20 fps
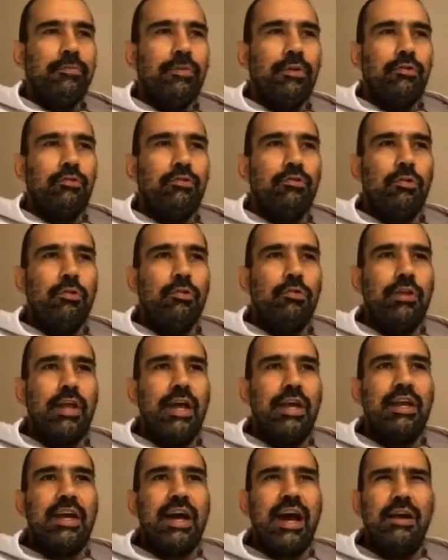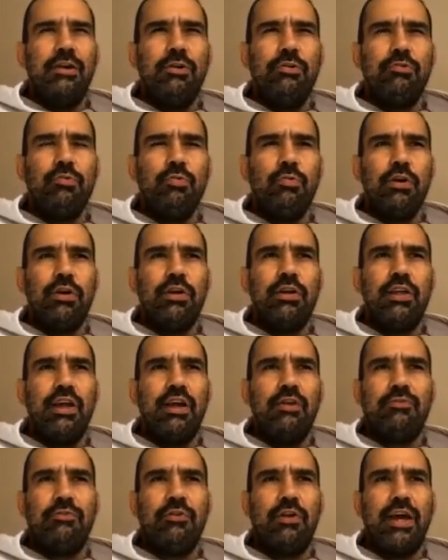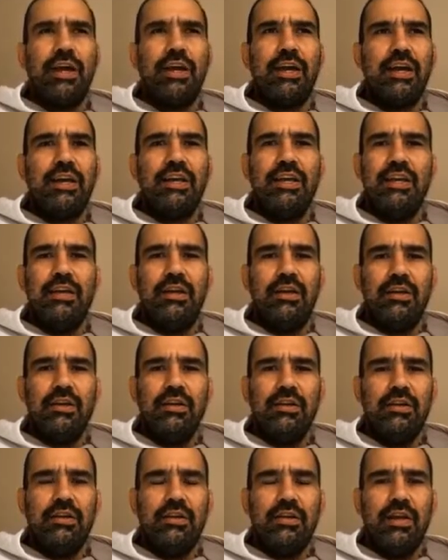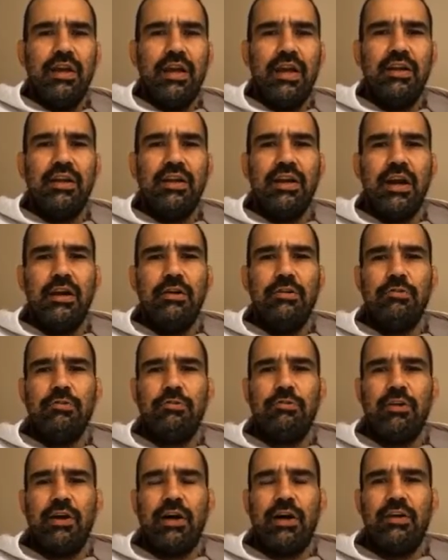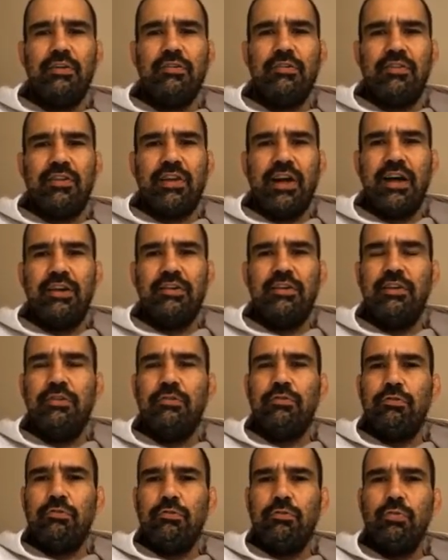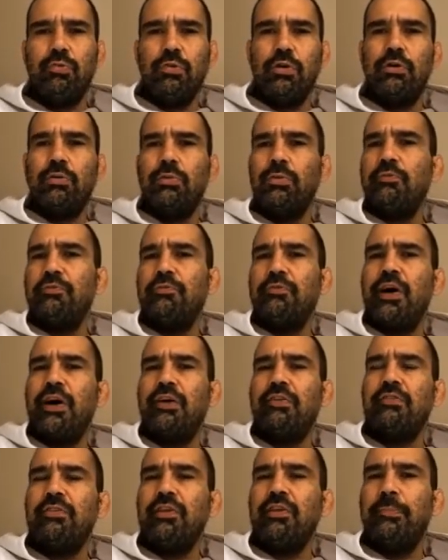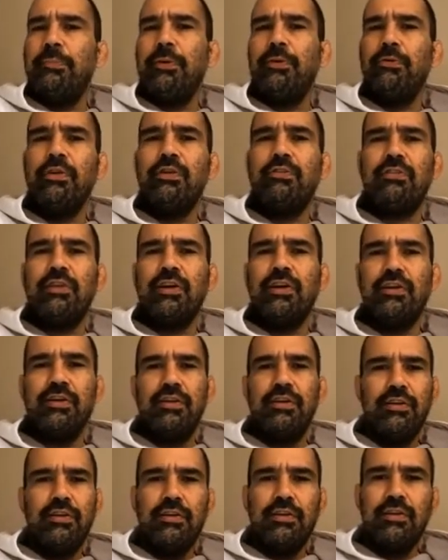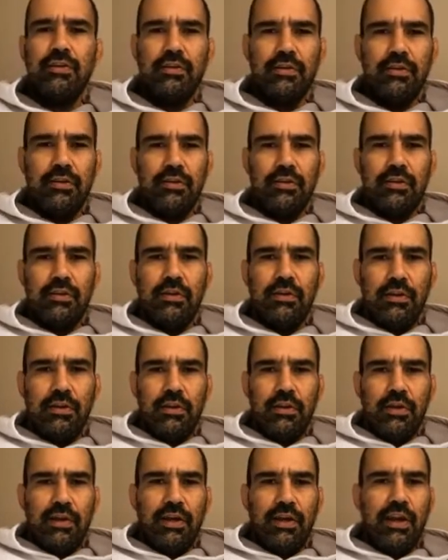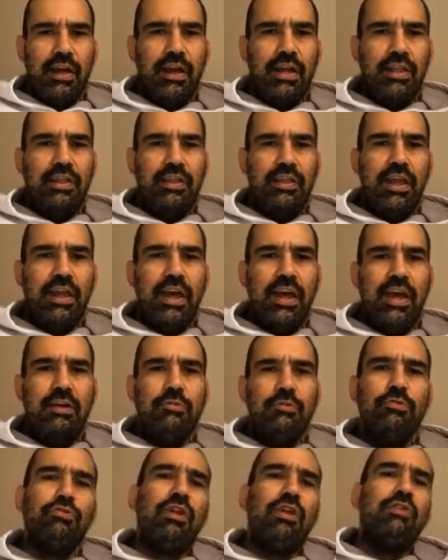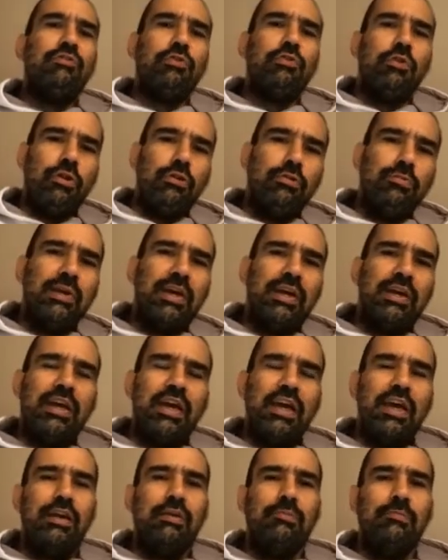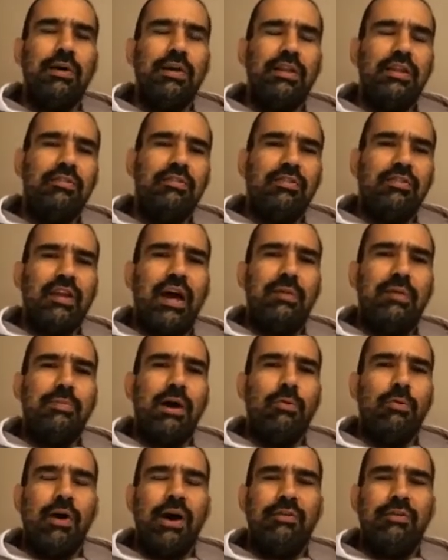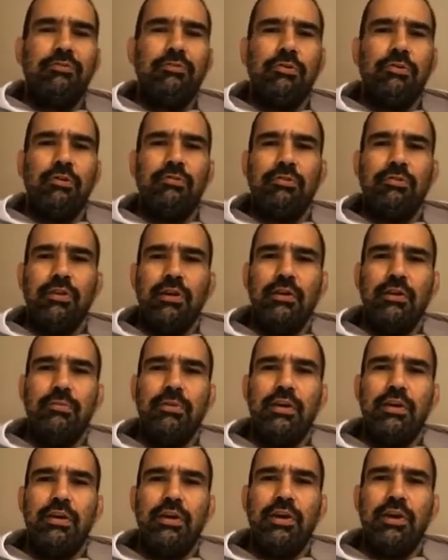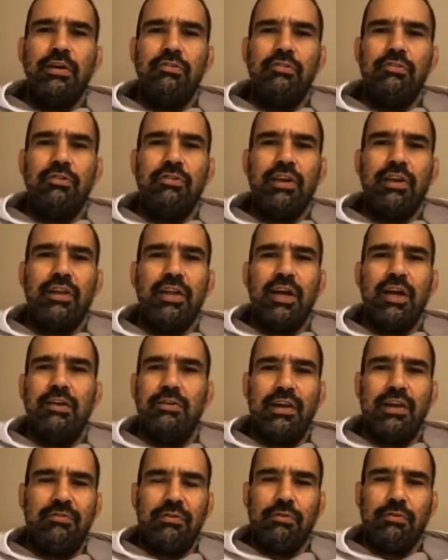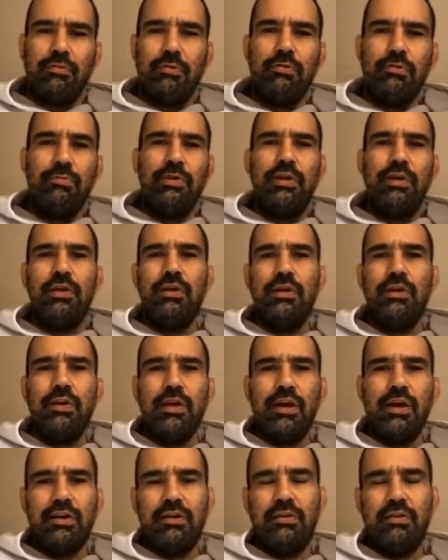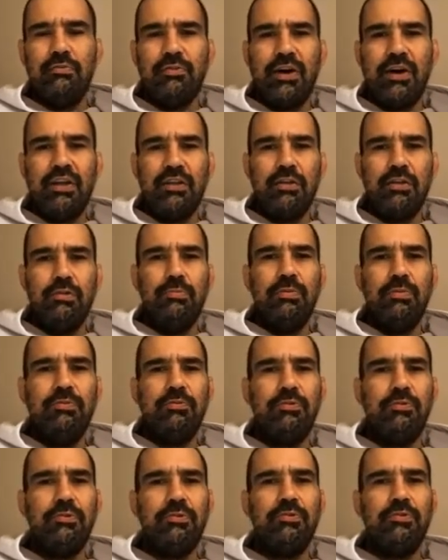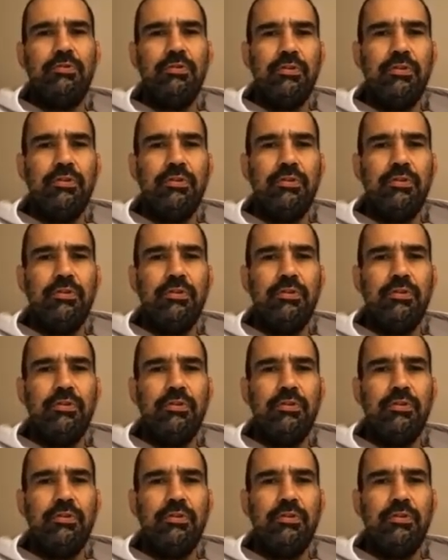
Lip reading: So then Carlos worked there for like a year, and Carlos started his work with Cia Paulista. And then Gustavo called me again, but this time my wife was near me, and she said, "You never told me he invited you before.